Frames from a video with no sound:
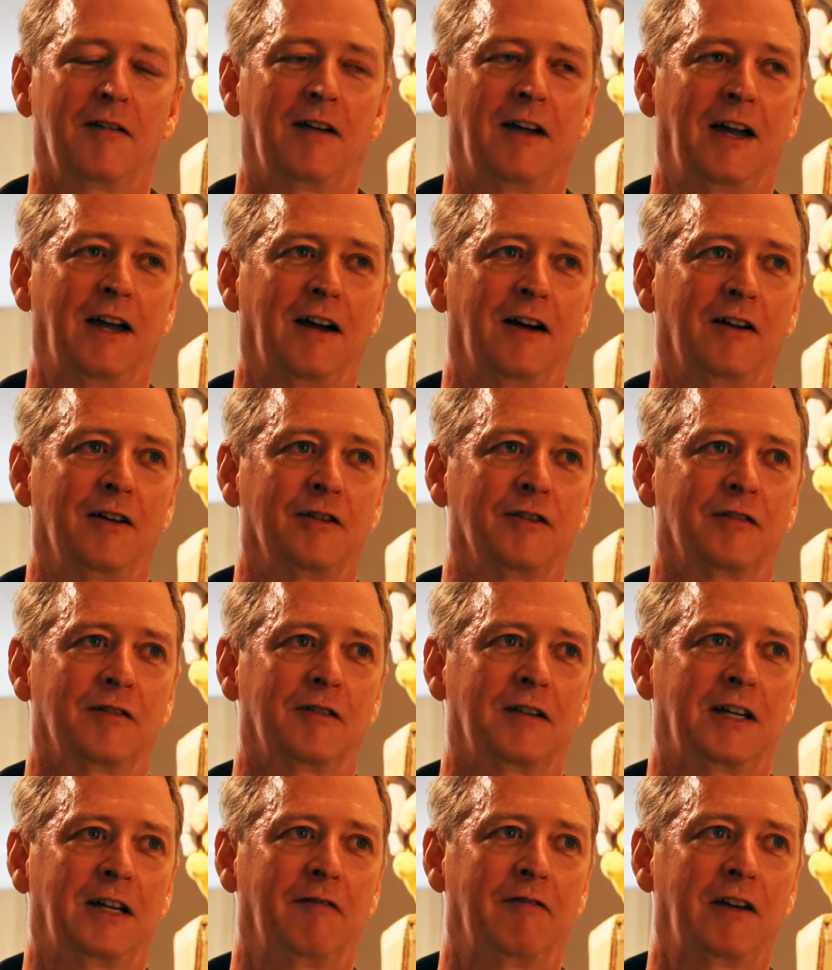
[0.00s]
and
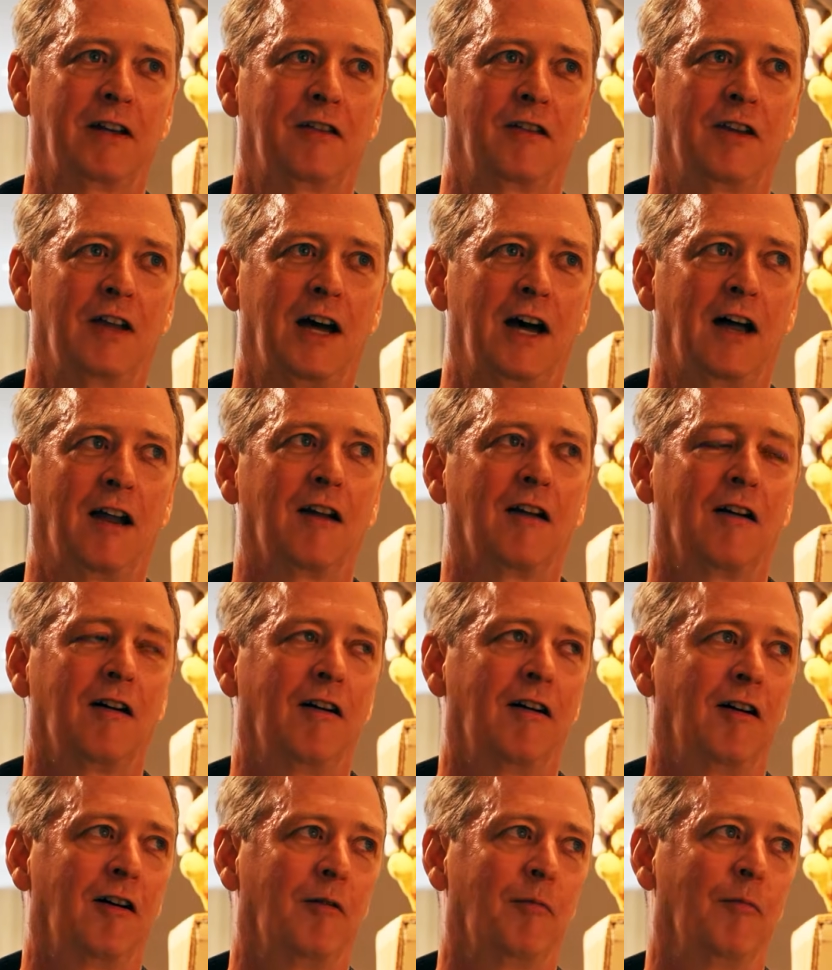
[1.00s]
giving that
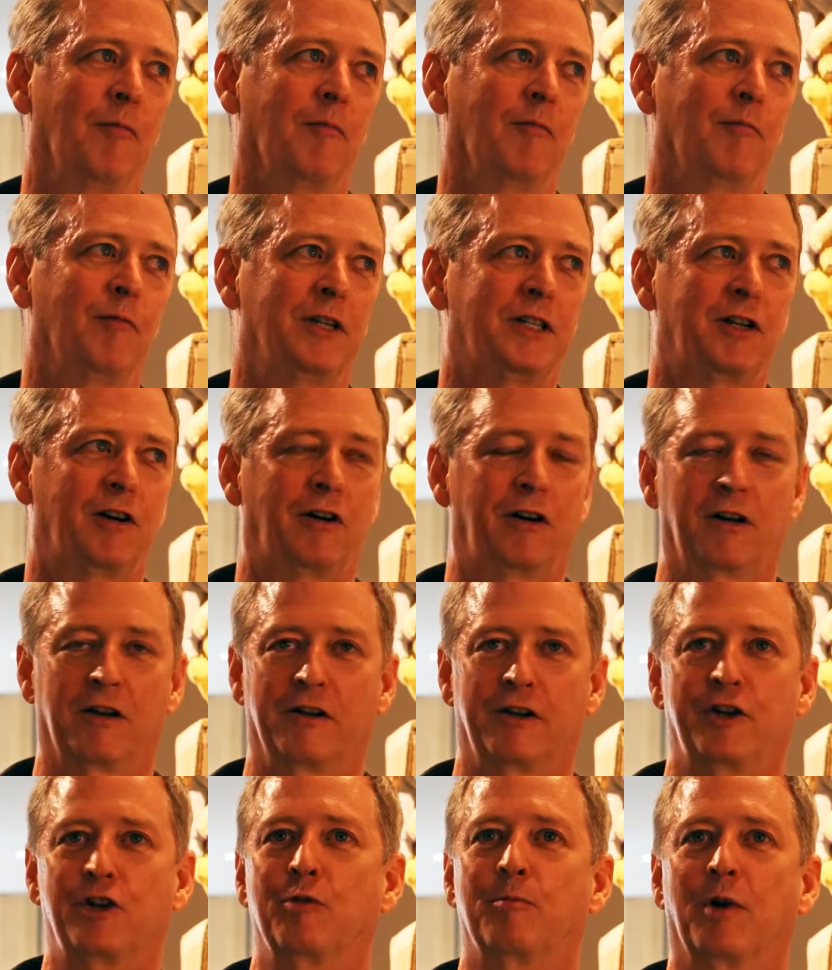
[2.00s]
material
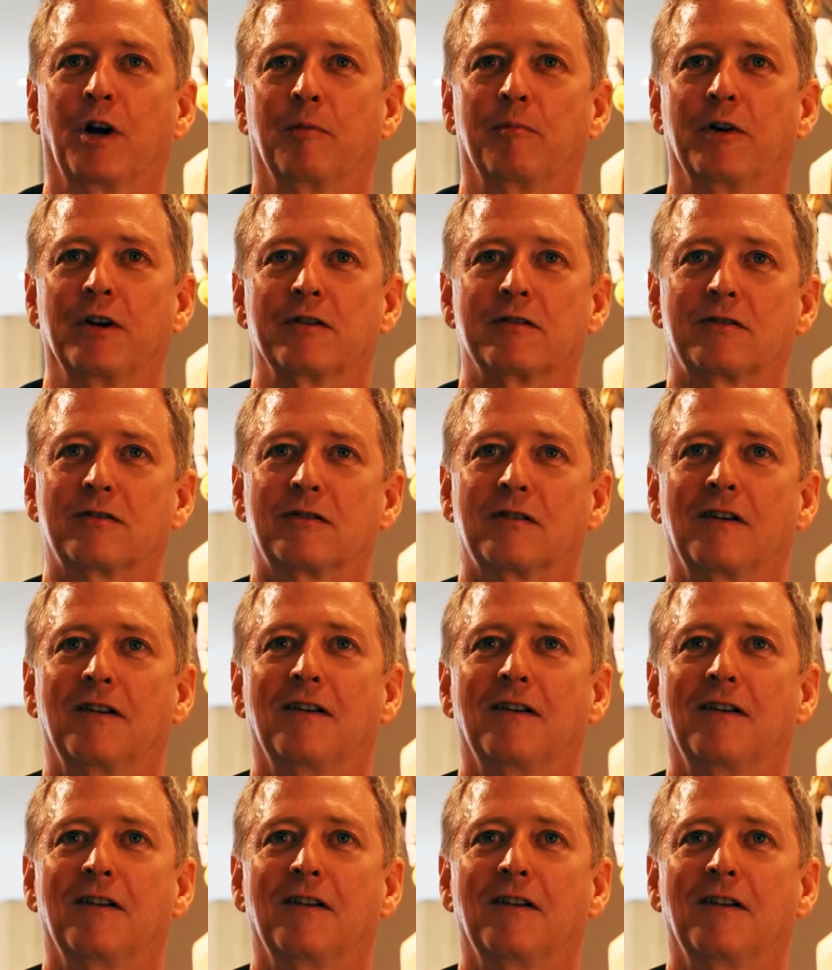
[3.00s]
a new purpose.